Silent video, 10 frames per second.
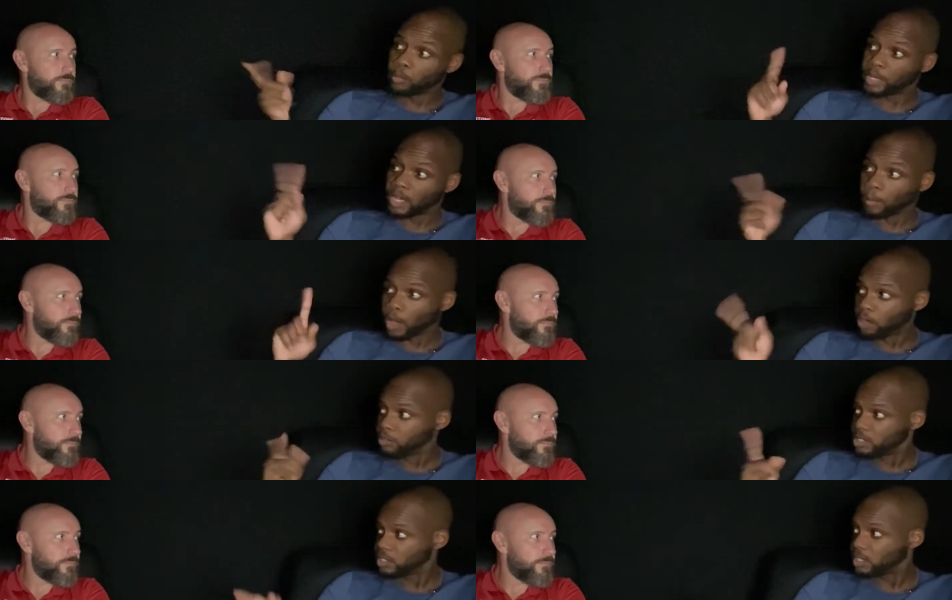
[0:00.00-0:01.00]
Speaker 1: pick up all
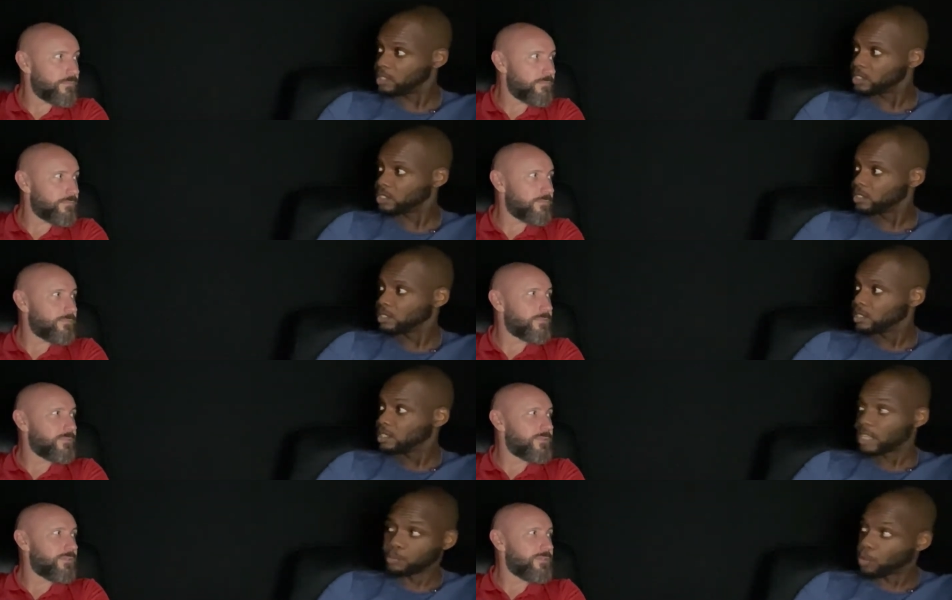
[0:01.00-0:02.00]
these kids.
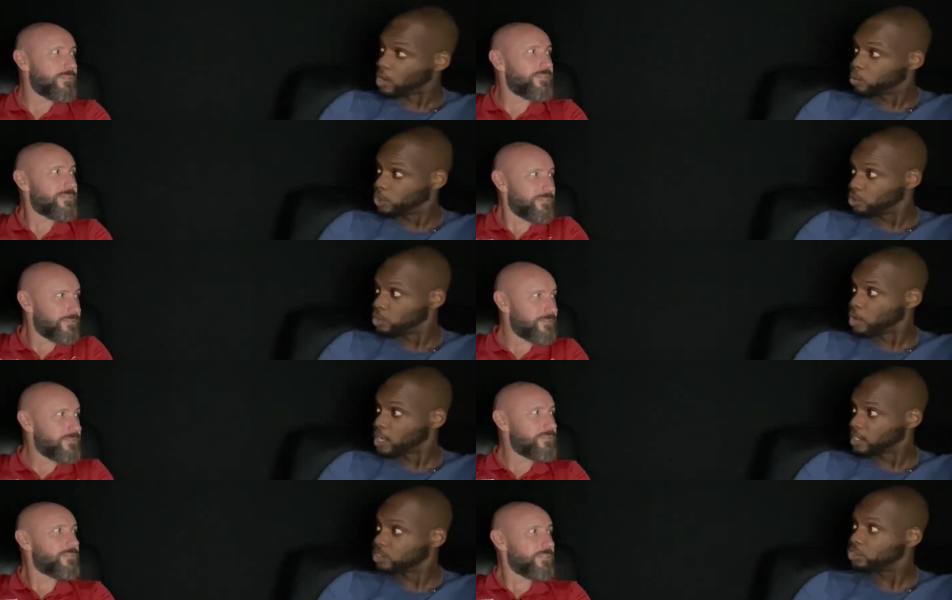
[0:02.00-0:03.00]
That's part of what you do,
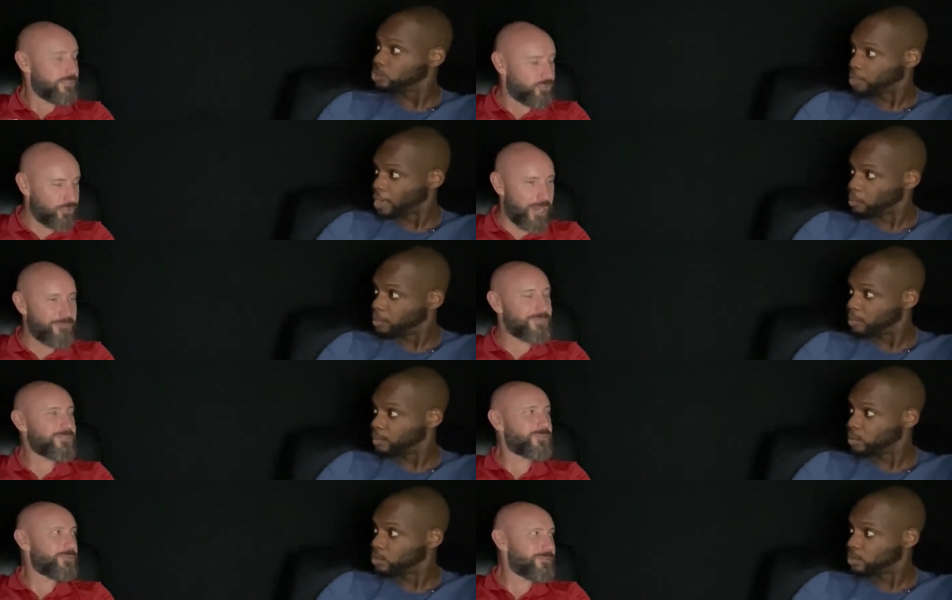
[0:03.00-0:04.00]
Marcus. Is you help people."
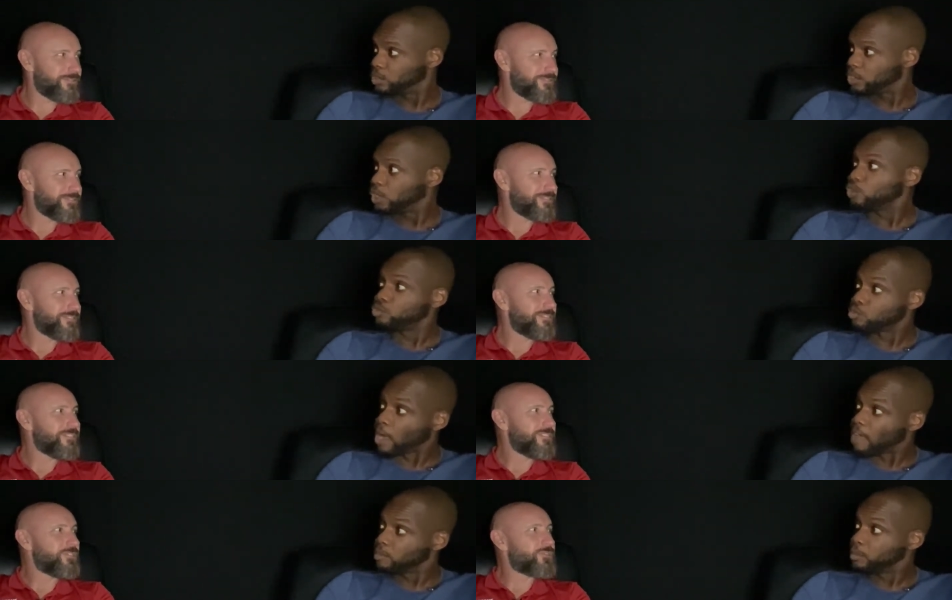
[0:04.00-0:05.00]
to school you
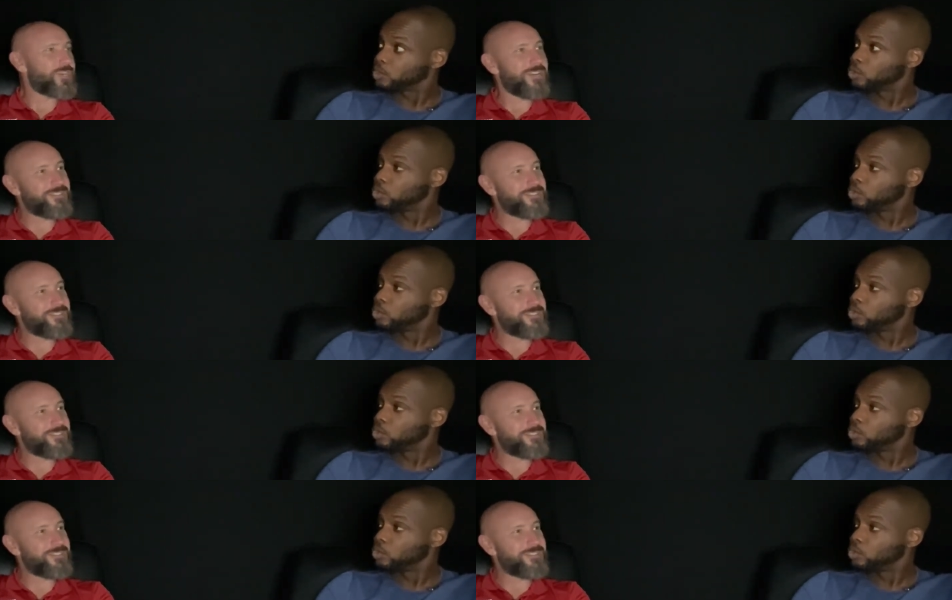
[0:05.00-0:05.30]
drive them to Drive